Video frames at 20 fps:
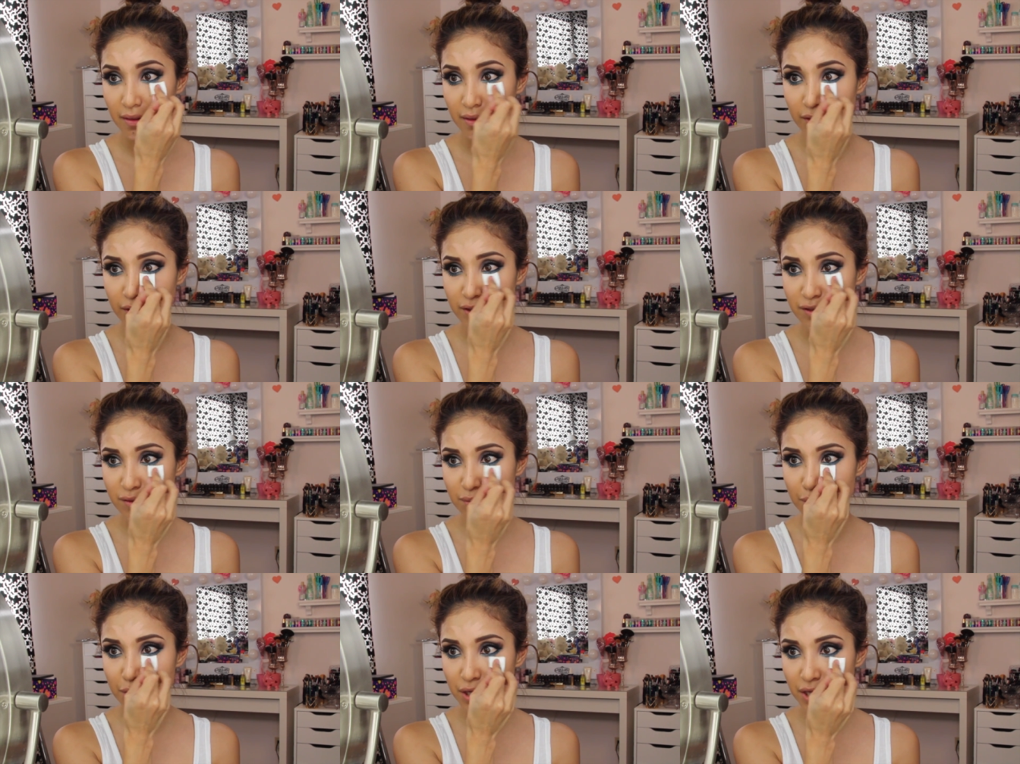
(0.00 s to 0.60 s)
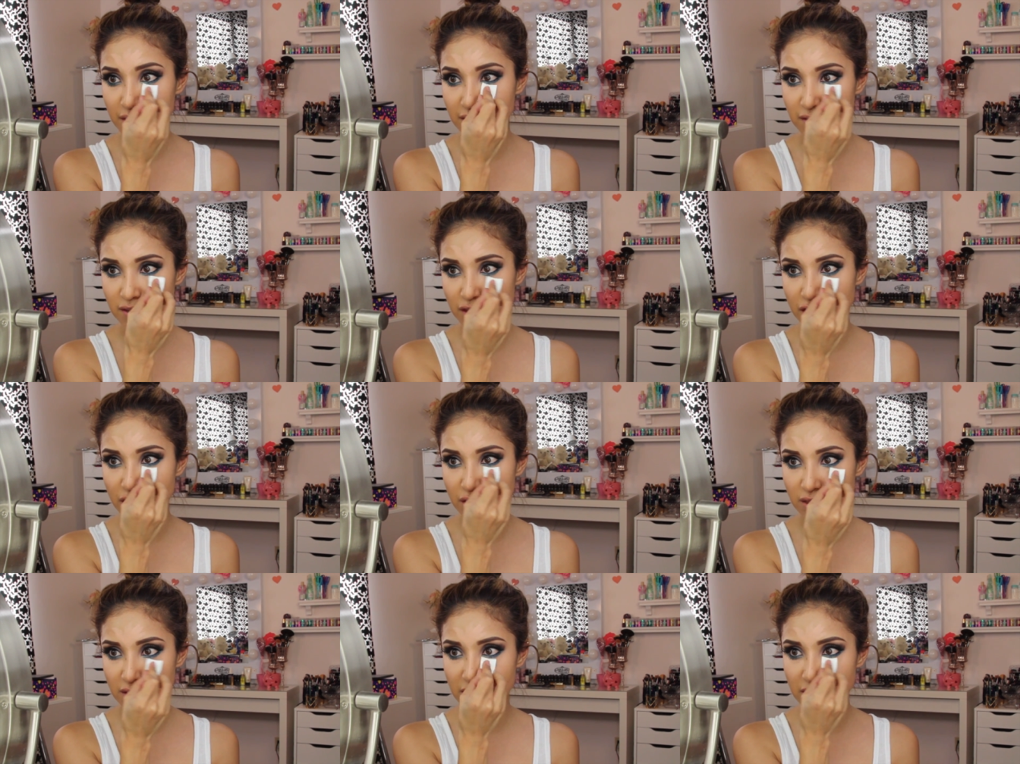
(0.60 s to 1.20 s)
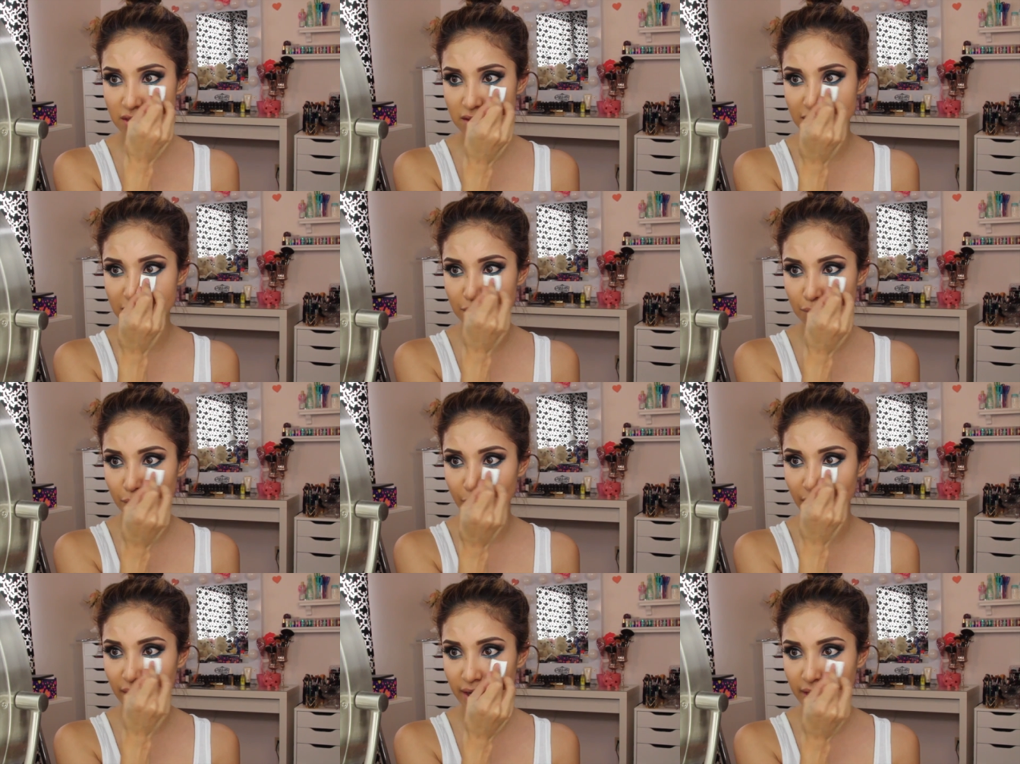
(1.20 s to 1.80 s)
this works just as
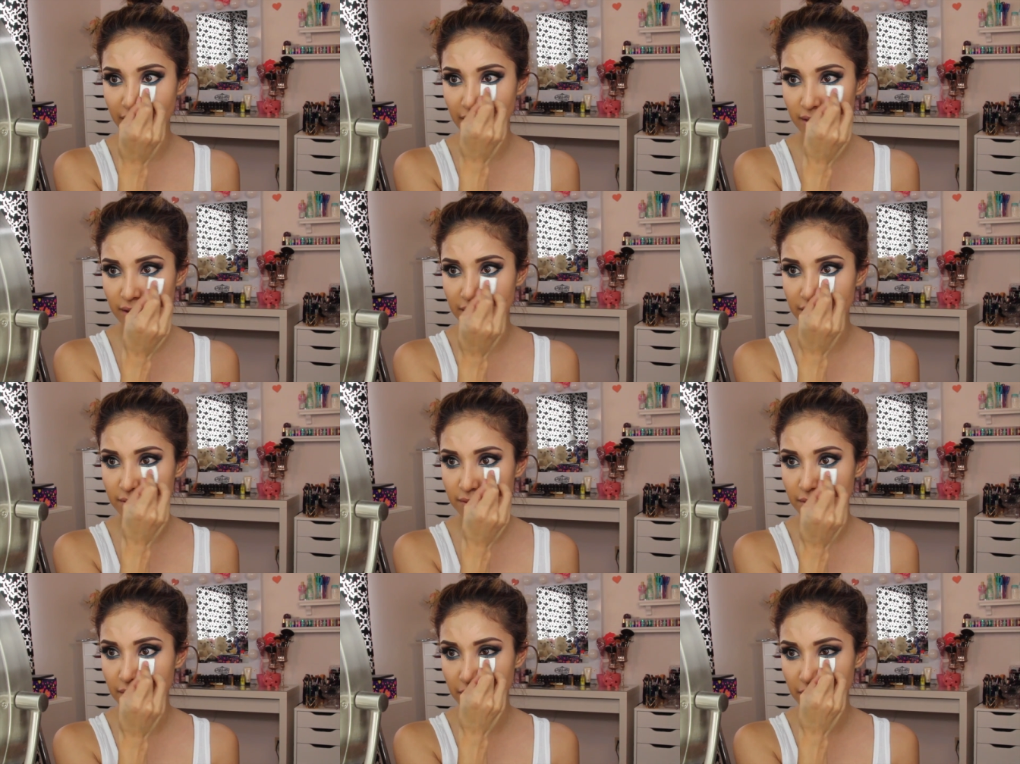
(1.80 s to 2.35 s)
well.